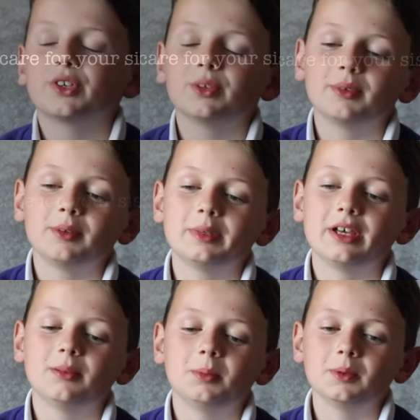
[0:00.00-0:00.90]
Sometimes
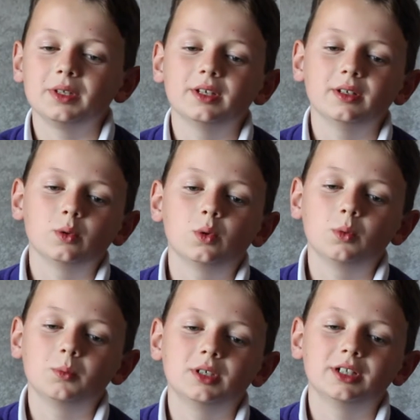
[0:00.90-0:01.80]
I help her with her
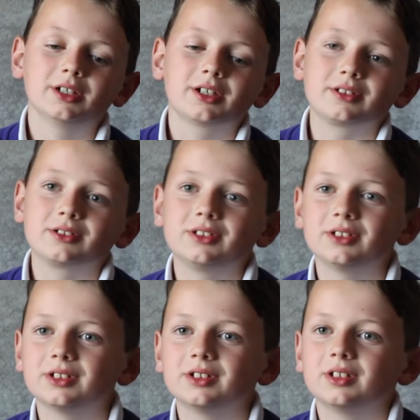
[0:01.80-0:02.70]
homework.
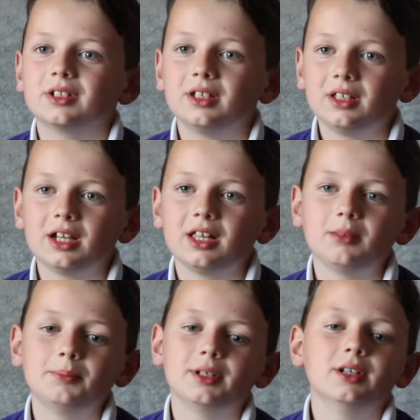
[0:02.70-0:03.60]
I
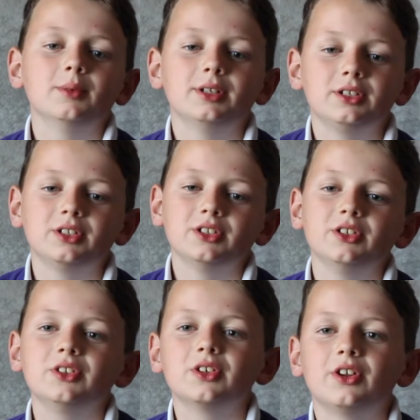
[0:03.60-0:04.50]
help her when
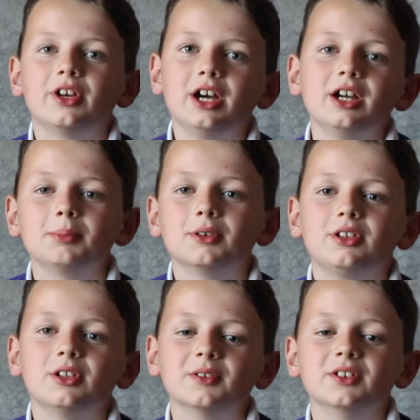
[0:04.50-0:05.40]
she's on an
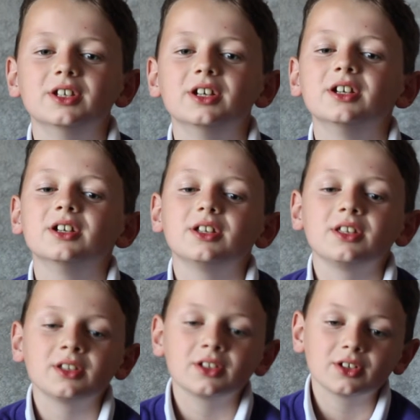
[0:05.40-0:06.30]
iPod doing the
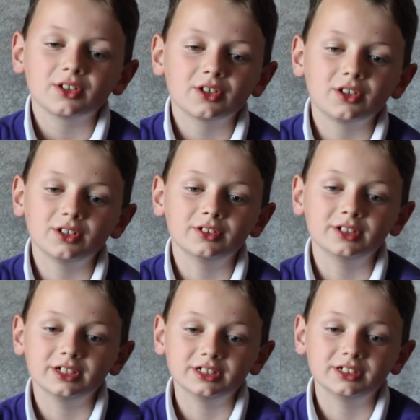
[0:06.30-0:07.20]

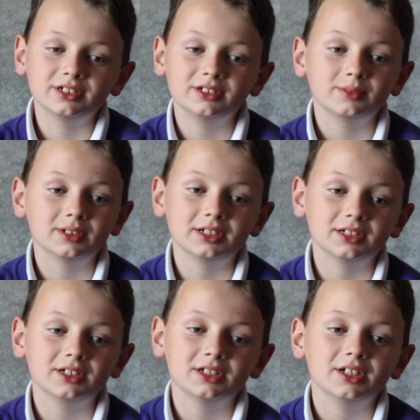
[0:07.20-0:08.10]
colouring in when
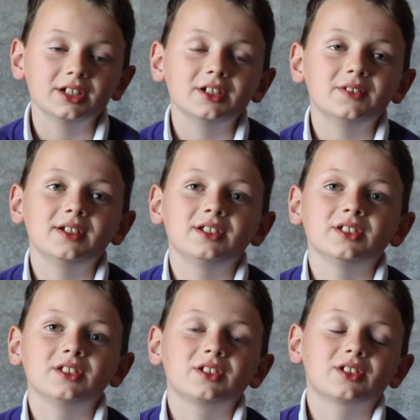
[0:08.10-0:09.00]
I when
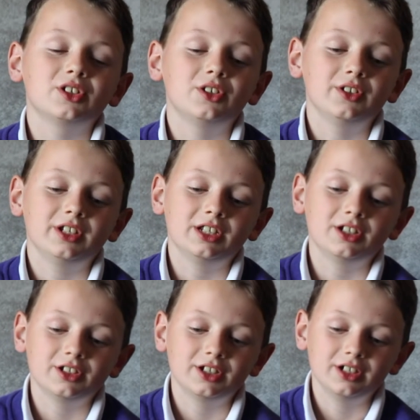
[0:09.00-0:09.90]
she's colouring
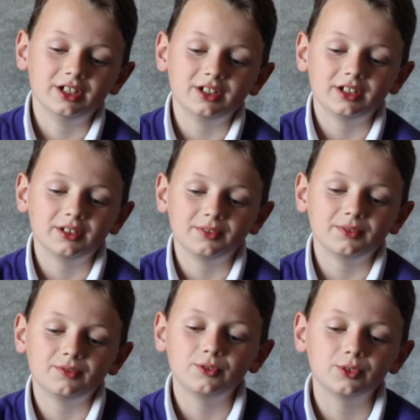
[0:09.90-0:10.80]
in on her
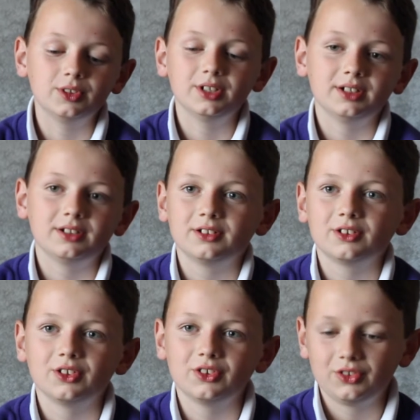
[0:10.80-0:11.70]
phone.
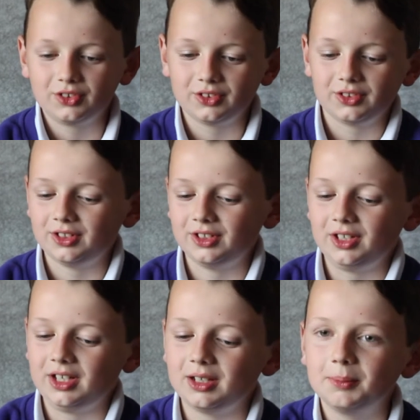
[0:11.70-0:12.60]
She's got
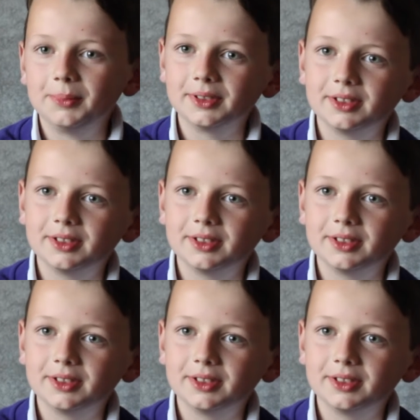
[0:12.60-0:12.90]
an app.